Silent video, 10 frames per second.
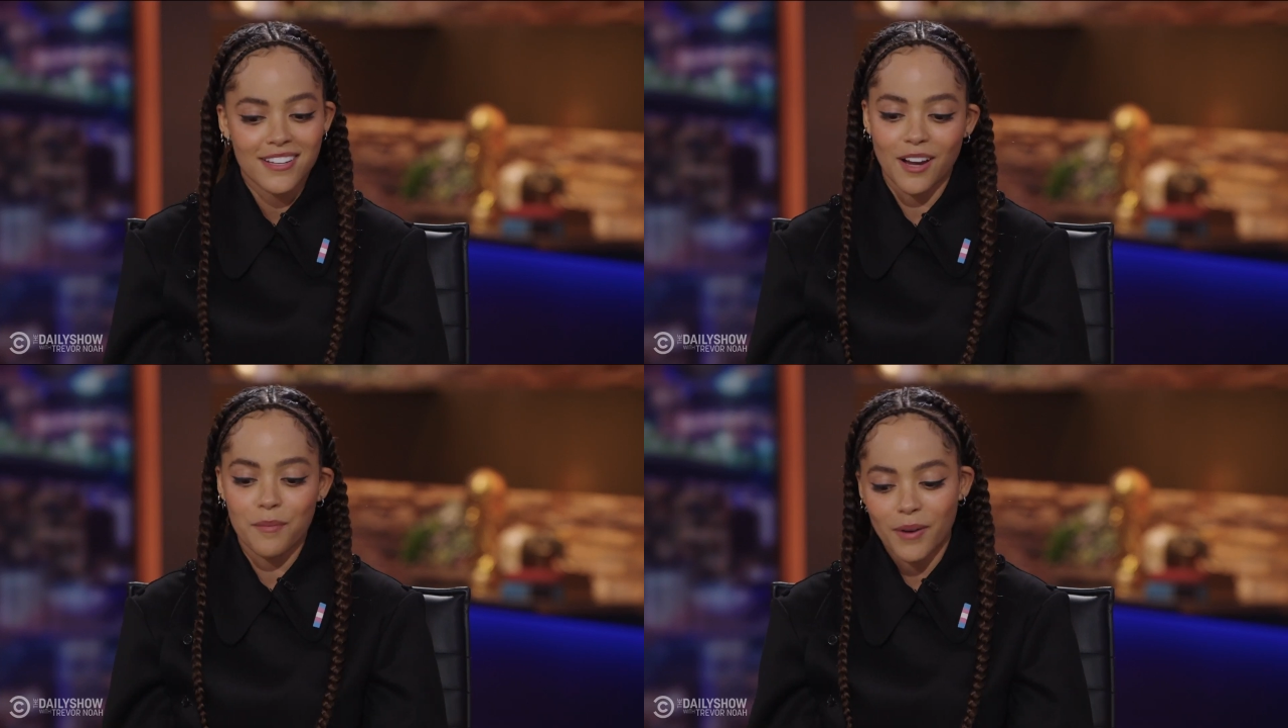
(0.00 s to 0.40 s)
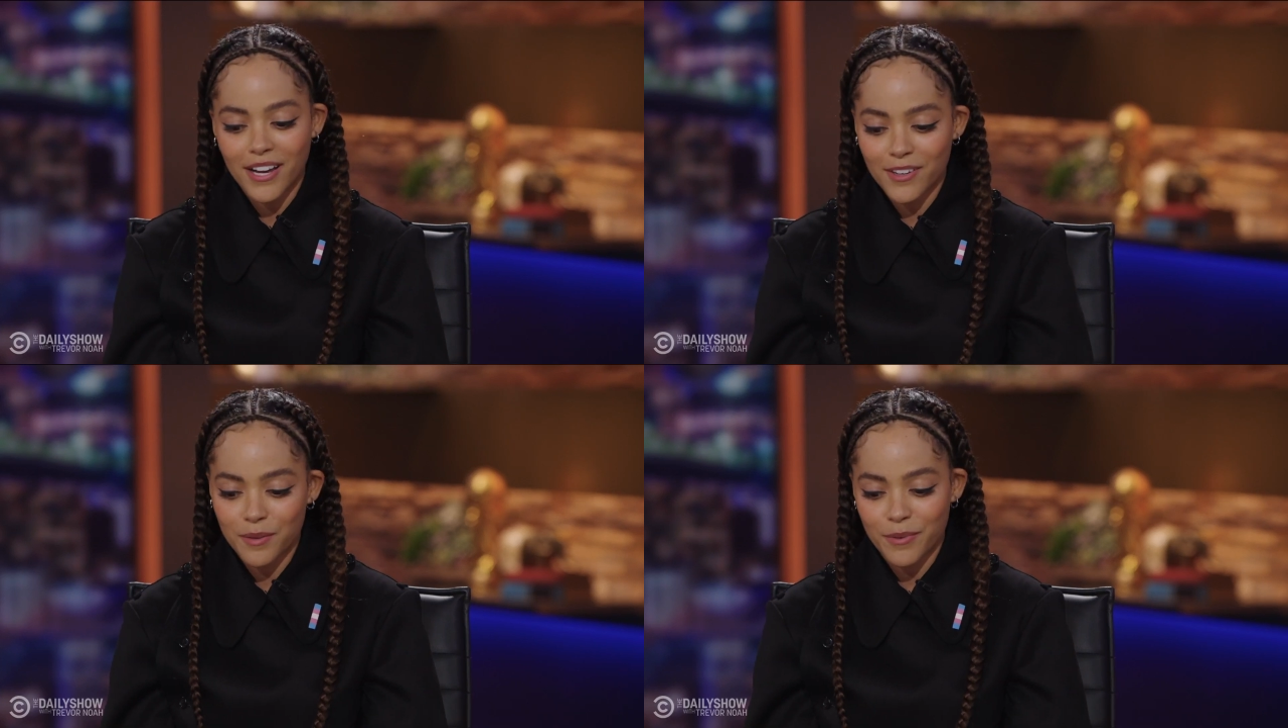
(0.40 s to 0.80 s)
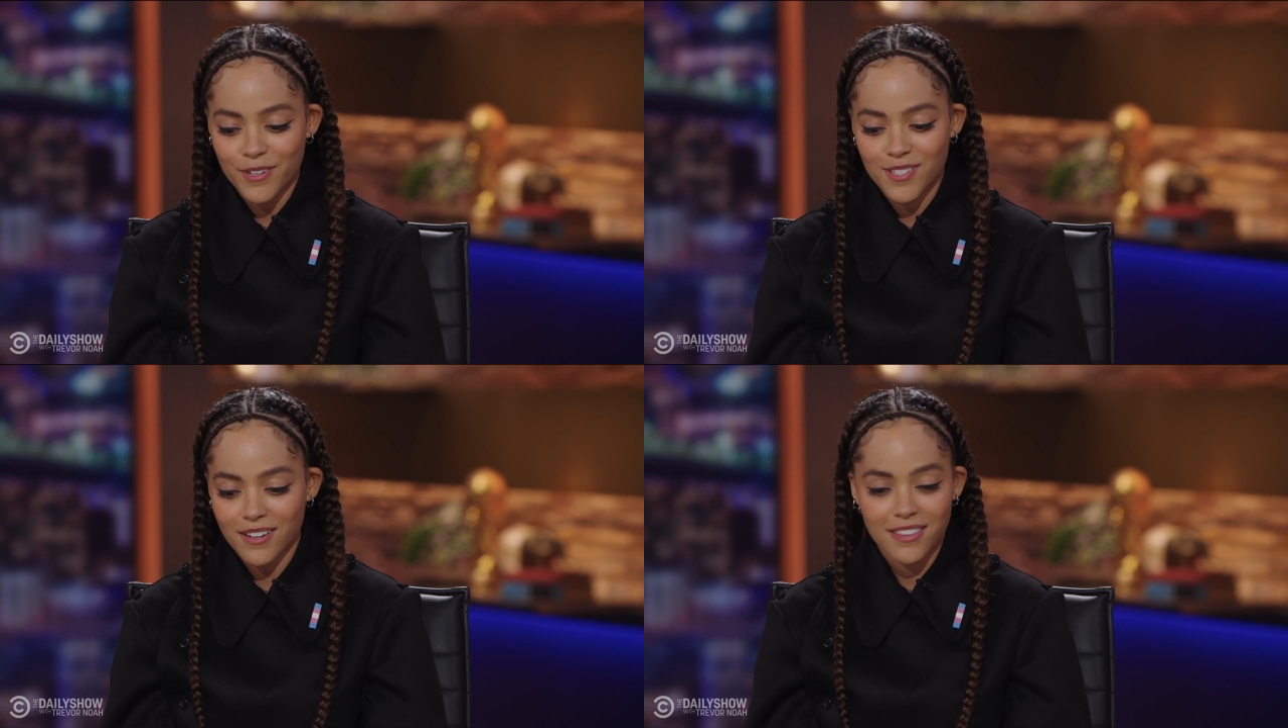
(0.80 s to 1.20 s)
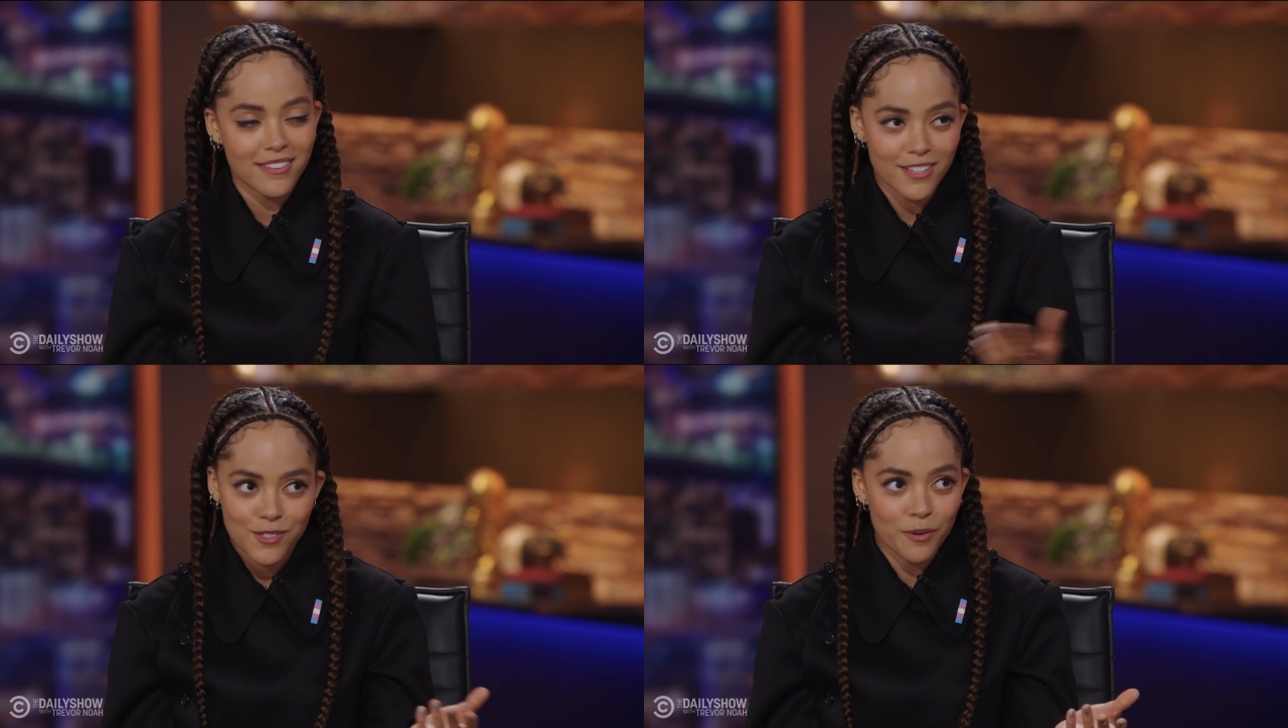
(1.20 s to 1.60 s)
non-binary person, I
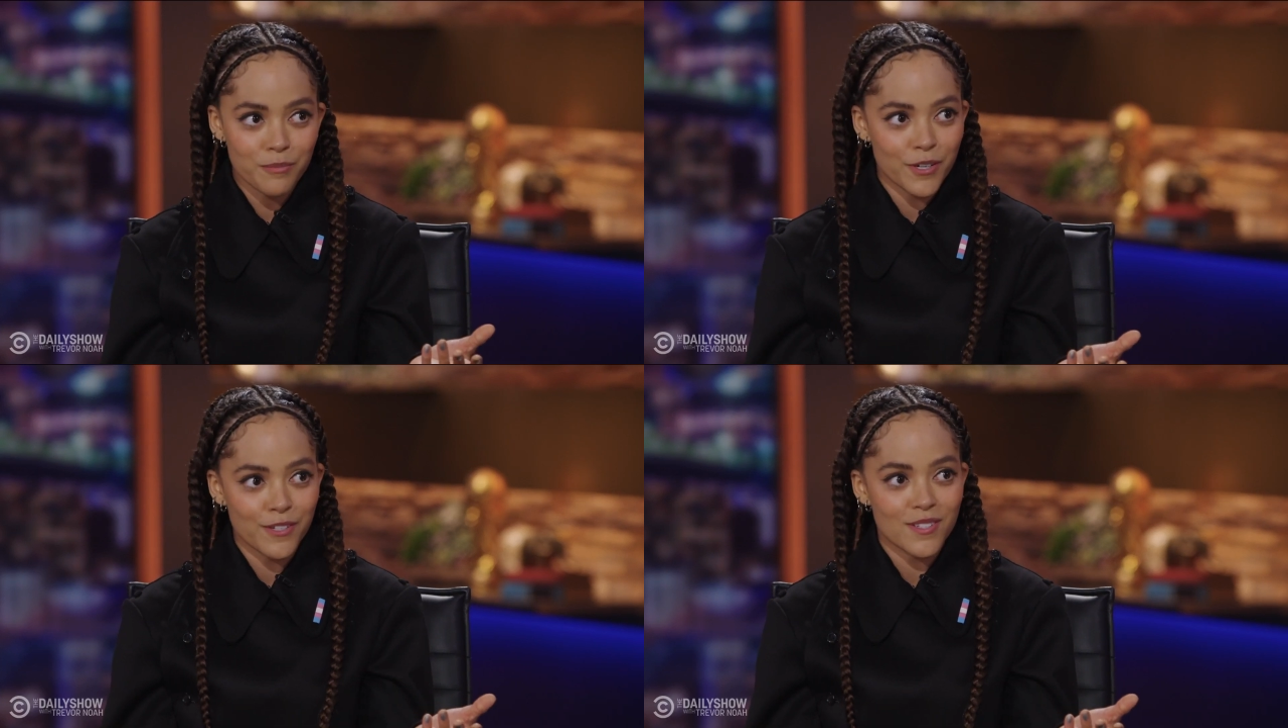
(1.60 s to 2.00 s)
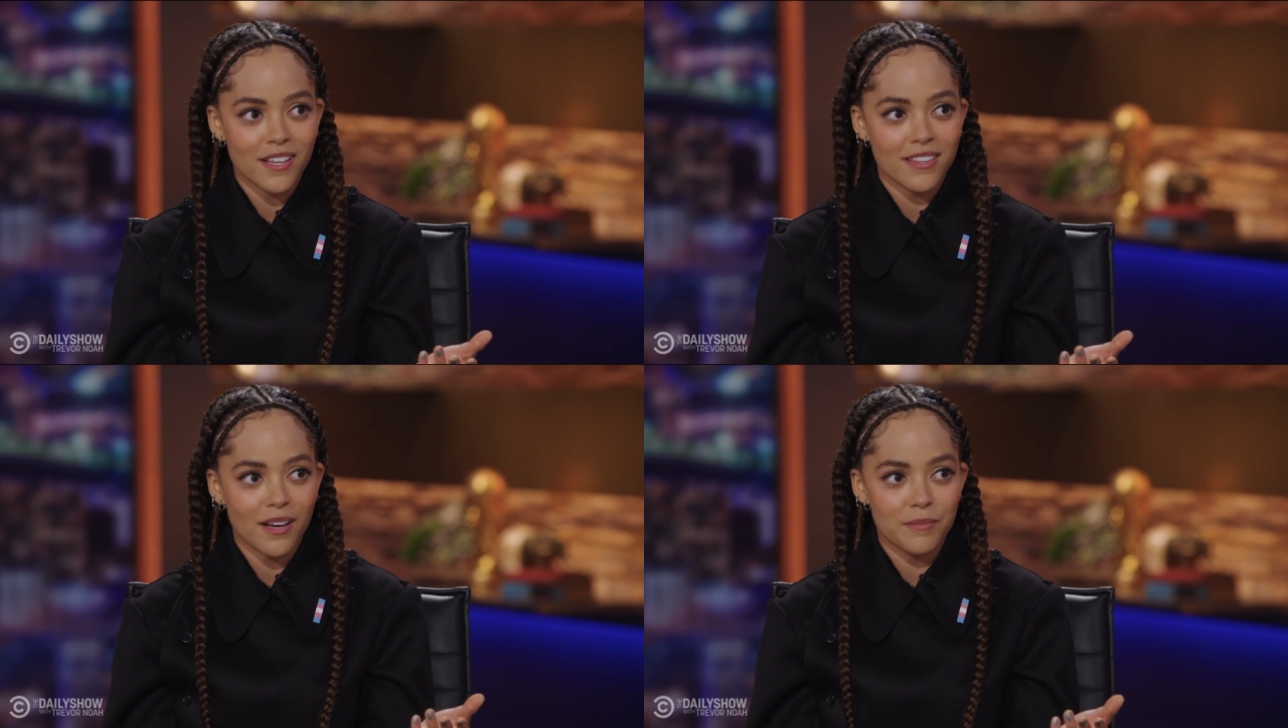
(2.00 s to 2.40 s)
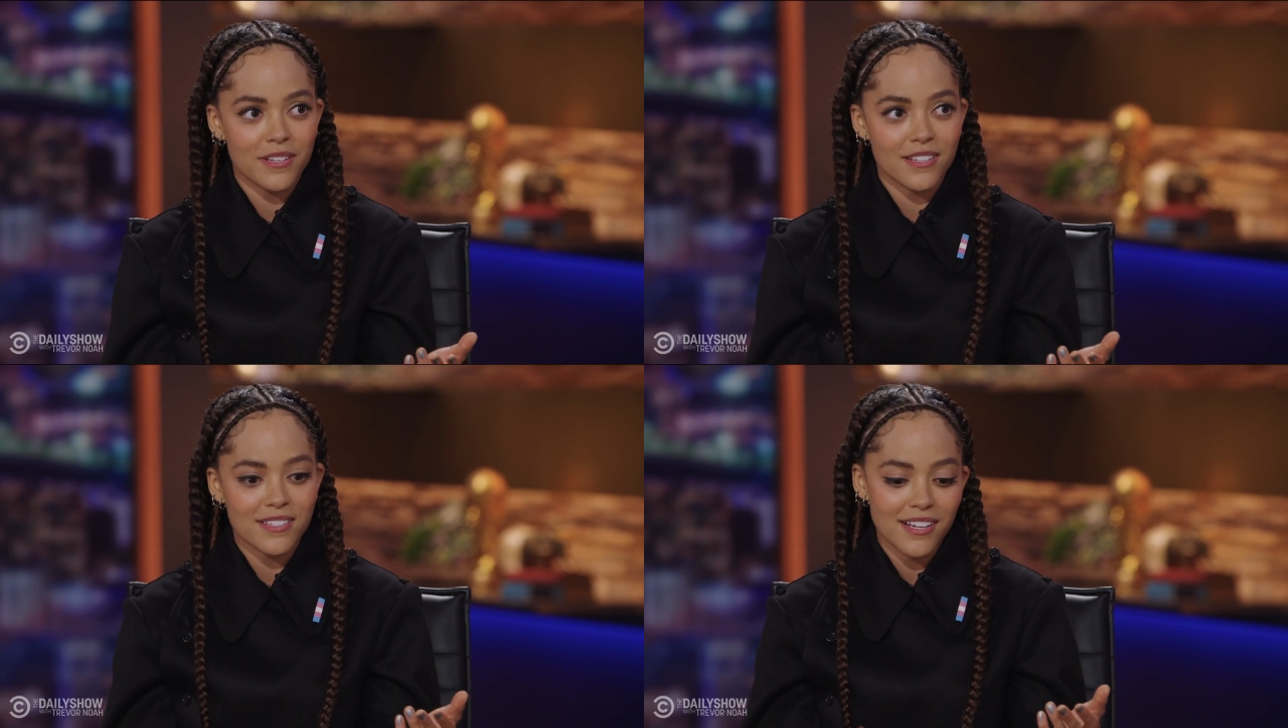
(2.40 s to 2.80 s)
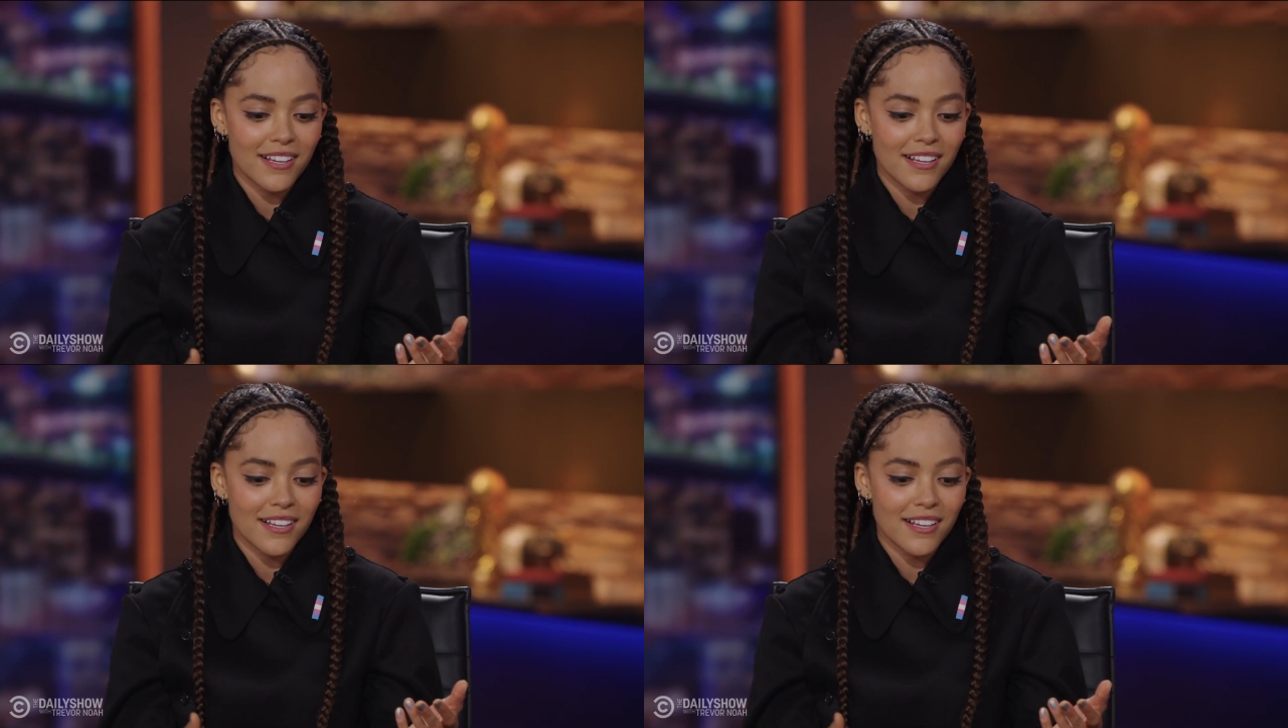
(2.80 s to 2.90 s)
think that's so important you said that, because